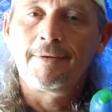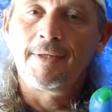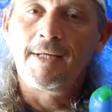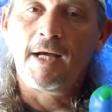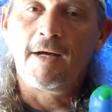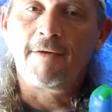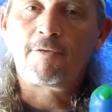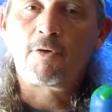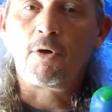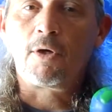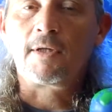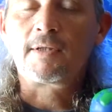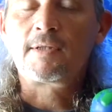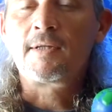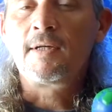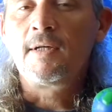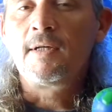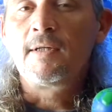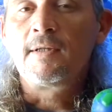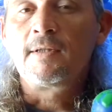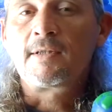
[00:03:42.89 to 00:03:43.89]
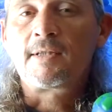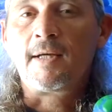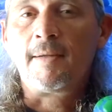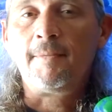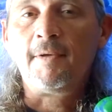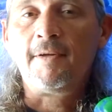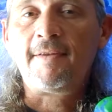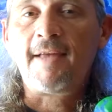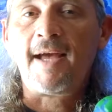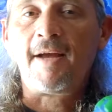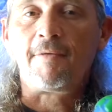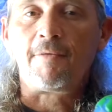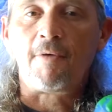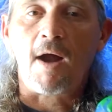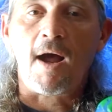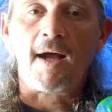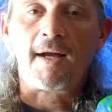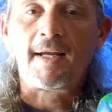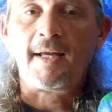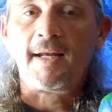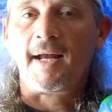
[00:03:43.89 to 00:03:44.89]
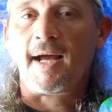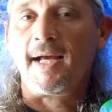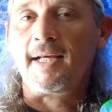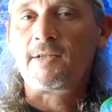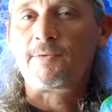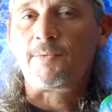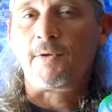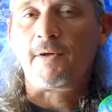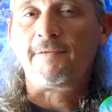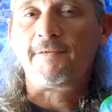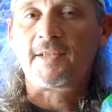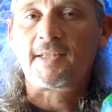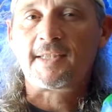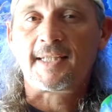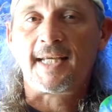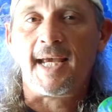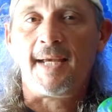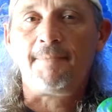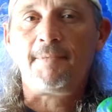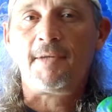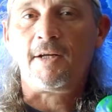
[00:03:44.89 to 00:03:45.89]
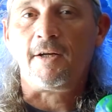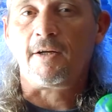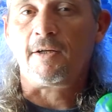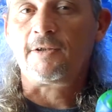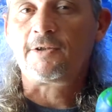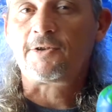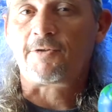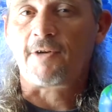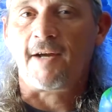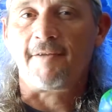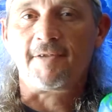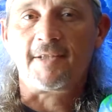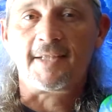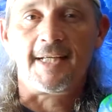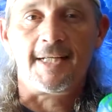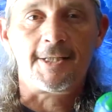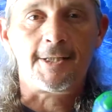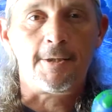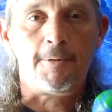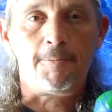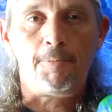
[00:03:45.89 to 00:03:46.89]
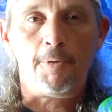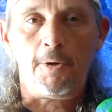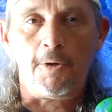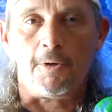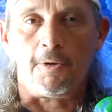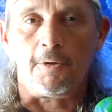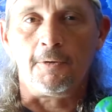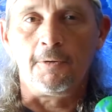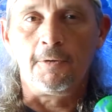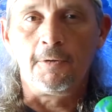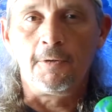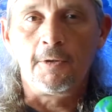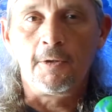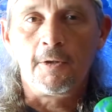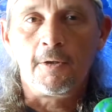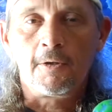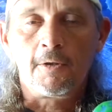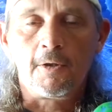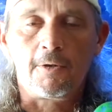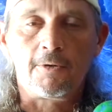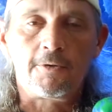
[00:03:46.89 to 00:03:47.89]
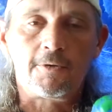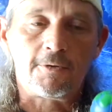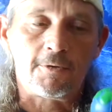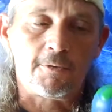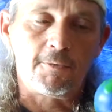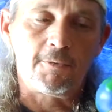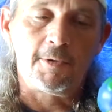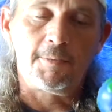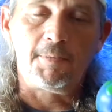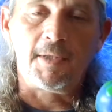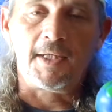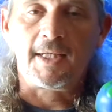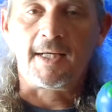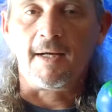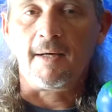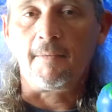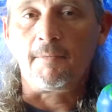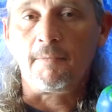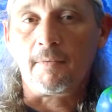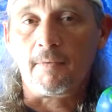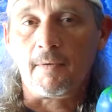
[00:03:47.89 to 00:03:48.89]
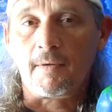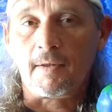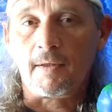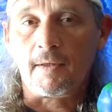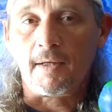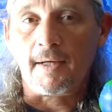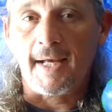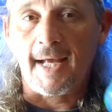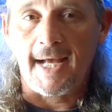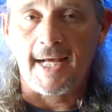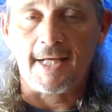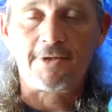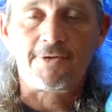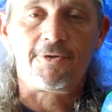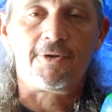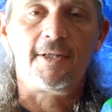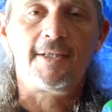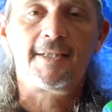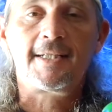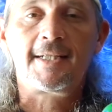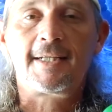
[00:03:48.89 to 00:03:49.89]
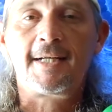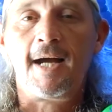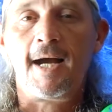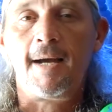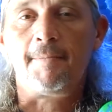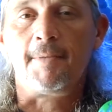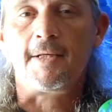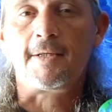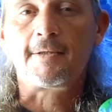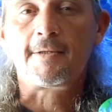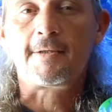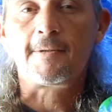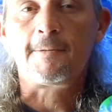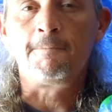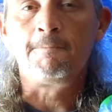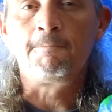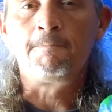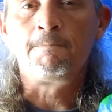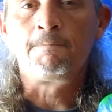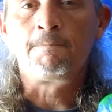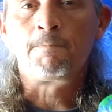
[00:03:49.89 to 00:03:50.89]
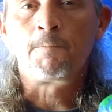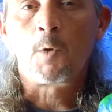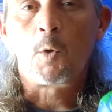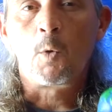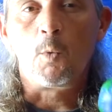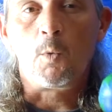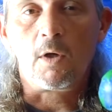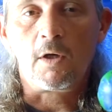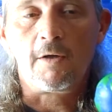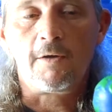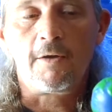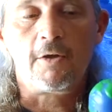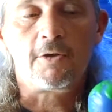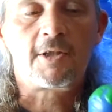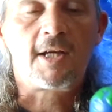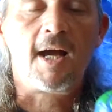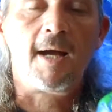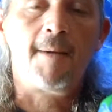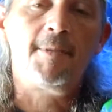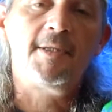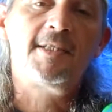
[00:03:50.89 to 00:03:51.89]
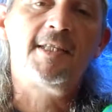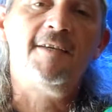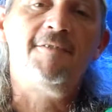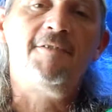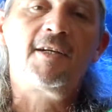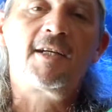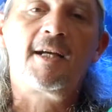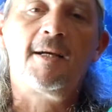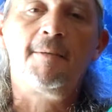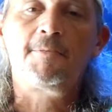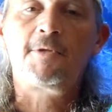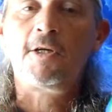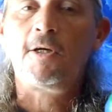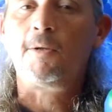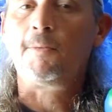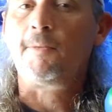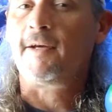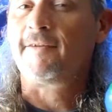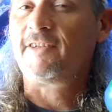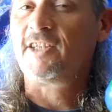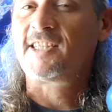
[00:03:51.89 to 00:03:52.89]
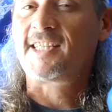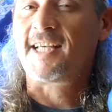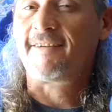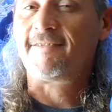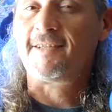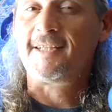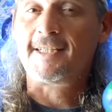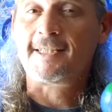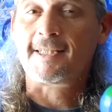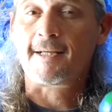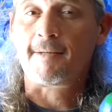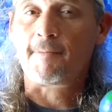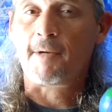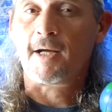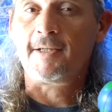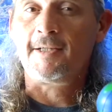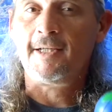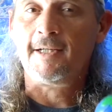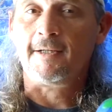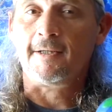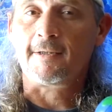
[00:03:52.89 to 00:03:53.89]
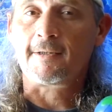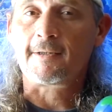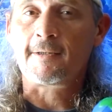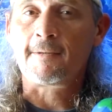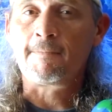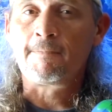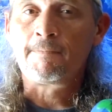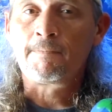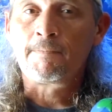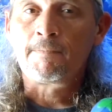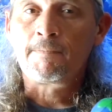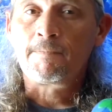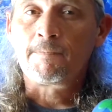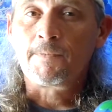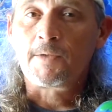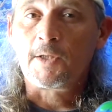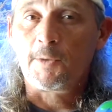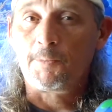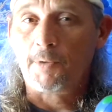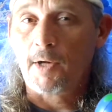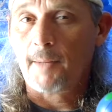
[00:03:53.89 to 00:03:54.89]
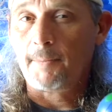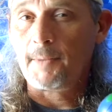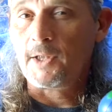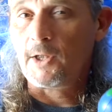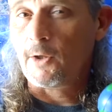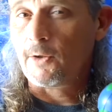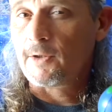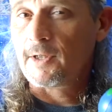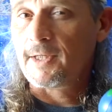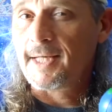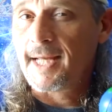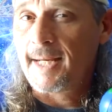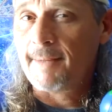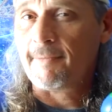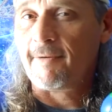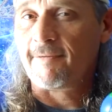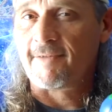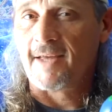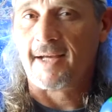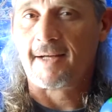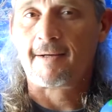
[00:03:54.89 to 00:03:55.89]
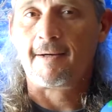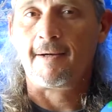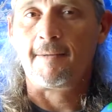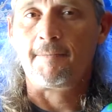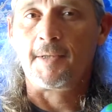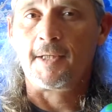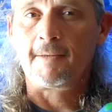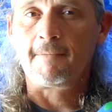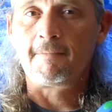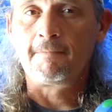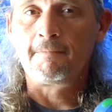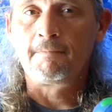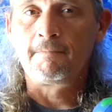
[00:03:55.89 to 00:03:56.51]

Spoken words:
Now, of course, some of that rock and ice would have escaped the Earth's gravitational pull. Those would become asteroids and comets. One of those comets even comes home every 70 some odd years. You probably know the name of that comet.